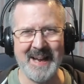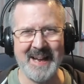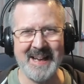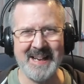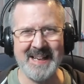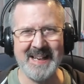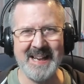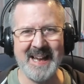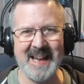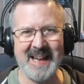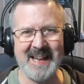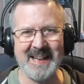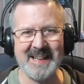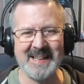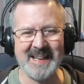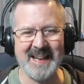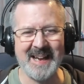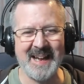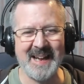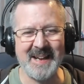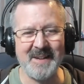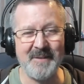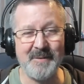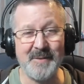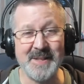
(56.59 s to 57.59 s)
And yet
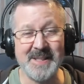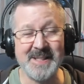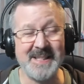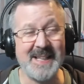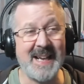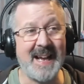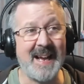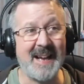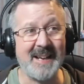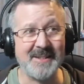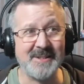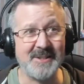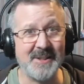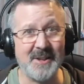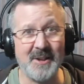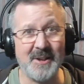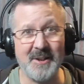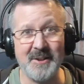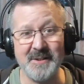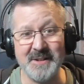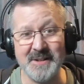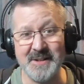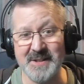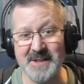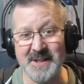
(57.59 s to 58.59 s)
I've sat
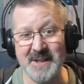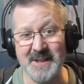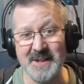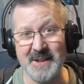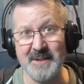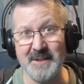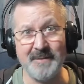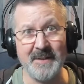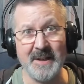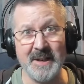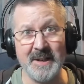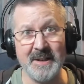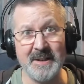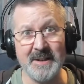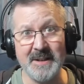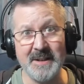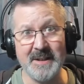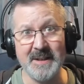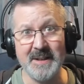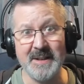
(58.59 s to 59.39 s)
on a server